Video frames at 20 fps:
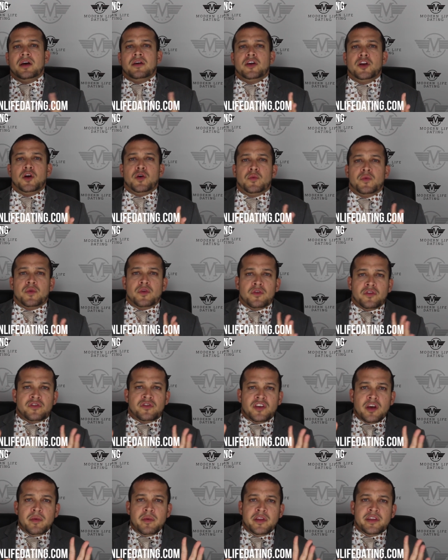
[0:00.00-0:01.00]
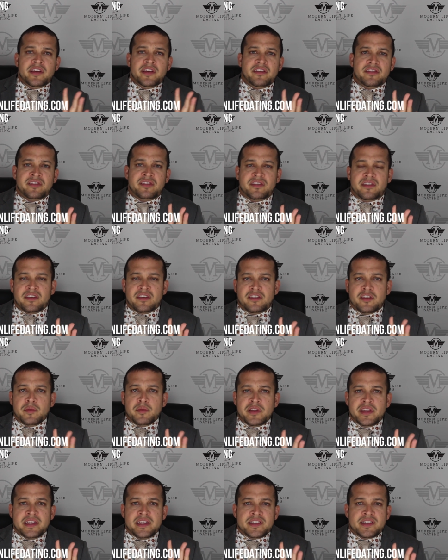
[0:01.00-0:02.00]
you know, some of these,
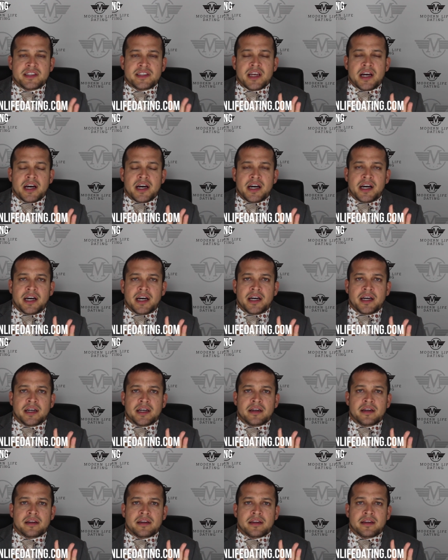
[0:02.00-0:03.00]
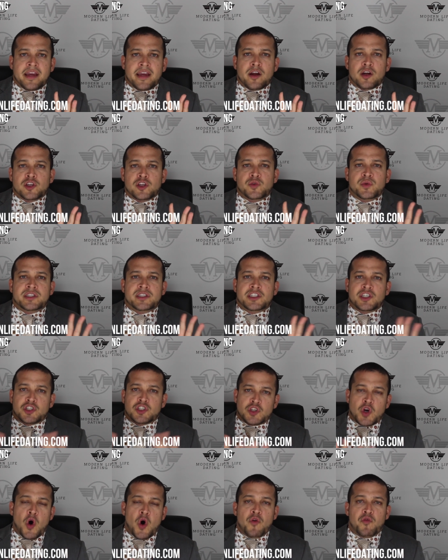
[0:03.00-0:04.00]
some of these uh,
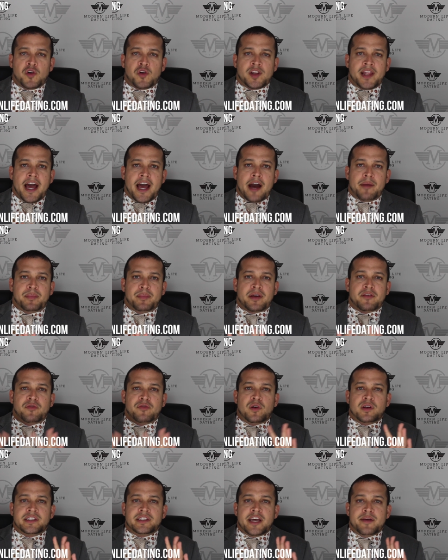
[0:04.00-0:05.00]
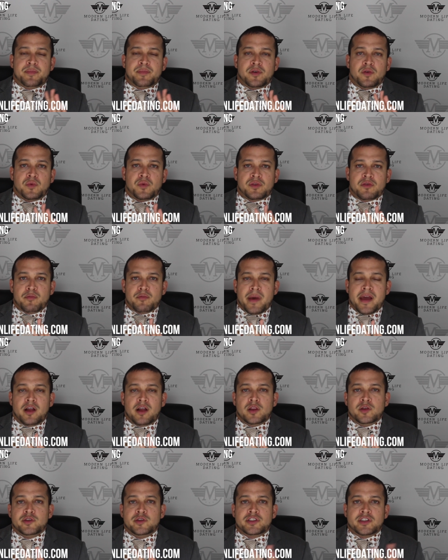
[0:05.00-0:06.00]
characteristics overlap. Like, for example, with a
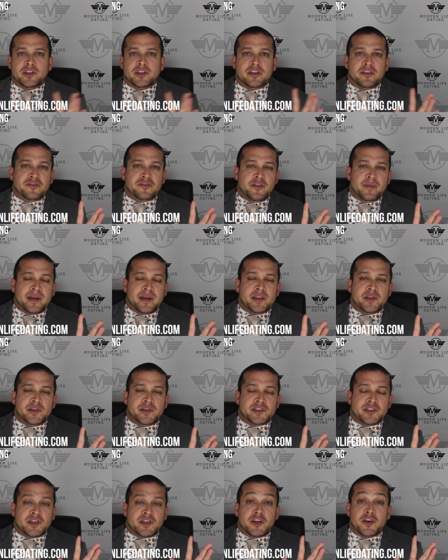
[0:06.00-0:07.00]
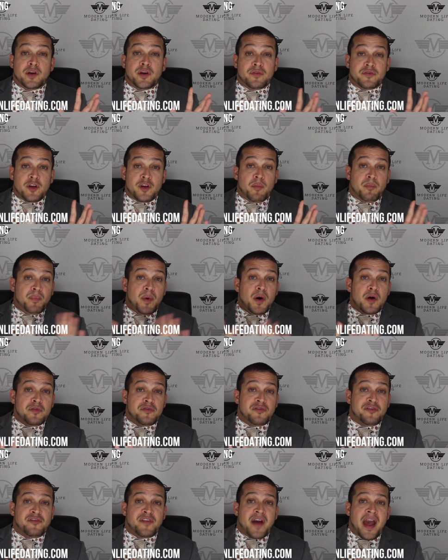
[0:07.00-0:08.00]
male loser and a female loser, you know, if they're
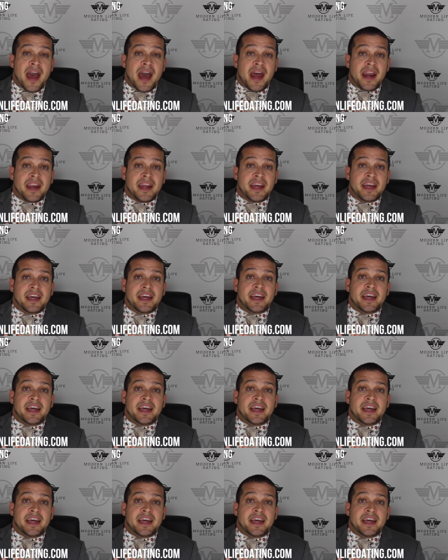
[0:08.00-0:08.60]
both fat,